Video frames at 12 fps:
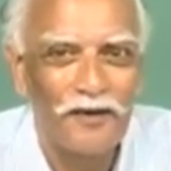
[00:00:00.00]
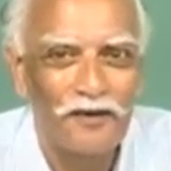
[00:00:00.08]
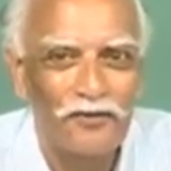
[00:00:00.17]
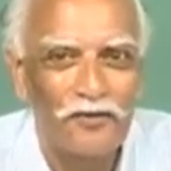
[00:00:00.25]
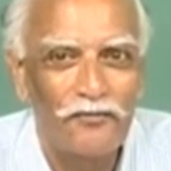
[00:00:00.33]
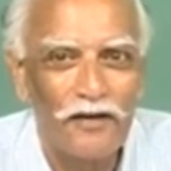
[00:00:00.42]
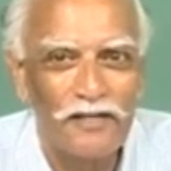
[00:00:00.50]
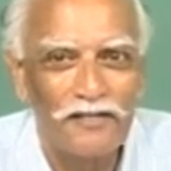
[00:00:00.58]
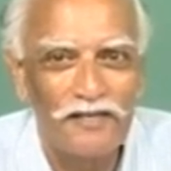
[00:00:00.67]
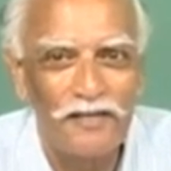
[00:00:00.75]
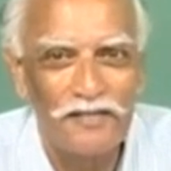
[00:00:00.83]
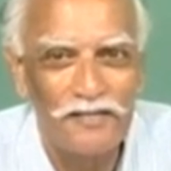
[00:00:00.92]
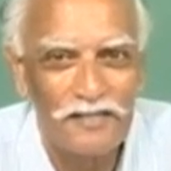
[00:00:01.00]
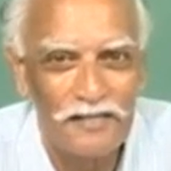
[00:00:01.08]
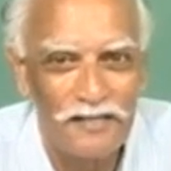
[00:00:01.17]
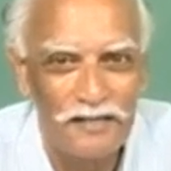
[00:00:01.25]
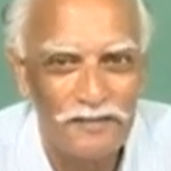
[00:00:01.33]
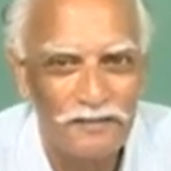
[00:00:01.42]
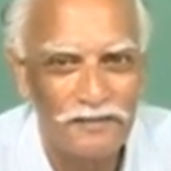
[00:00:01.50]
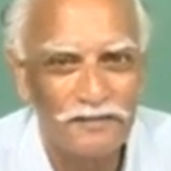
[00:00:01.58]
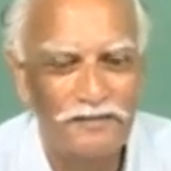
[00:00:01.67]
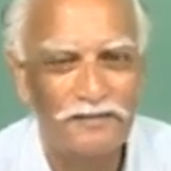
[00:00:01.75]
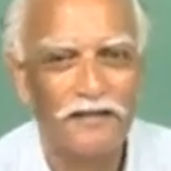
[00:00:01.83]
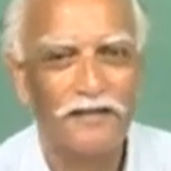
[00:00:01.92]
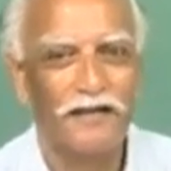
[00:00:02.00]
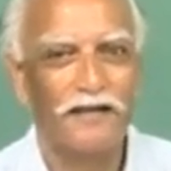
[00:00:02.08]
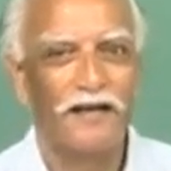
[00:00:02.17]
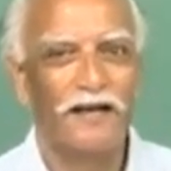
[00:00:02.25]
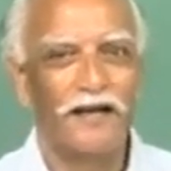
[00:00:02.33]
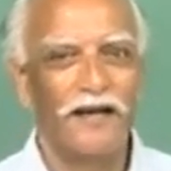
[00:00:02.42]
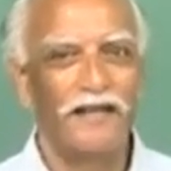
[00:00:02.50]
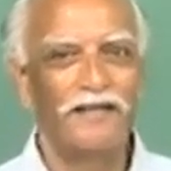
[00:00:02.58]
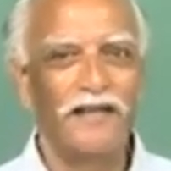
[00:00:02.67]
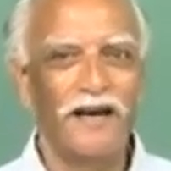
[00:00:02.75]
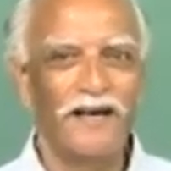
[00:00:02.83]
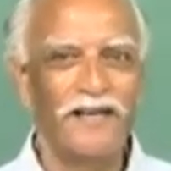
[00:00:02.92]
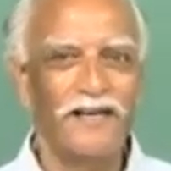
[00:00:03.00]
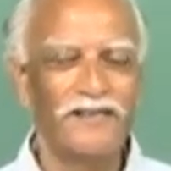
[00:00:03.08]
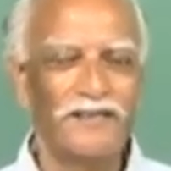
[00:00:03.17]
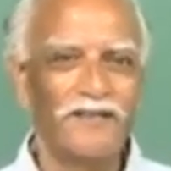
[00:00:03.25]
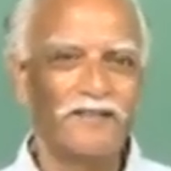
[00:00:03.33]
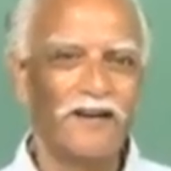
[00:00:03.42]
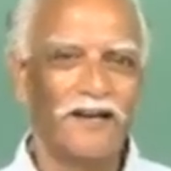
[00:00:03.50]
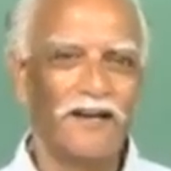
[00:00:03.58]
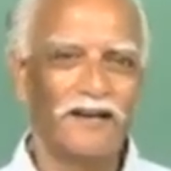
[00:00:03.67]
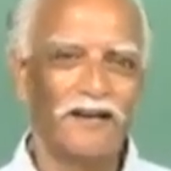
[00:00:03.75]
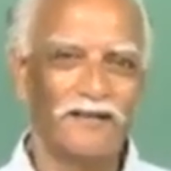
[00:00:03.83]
So, for instance, in the 18th century,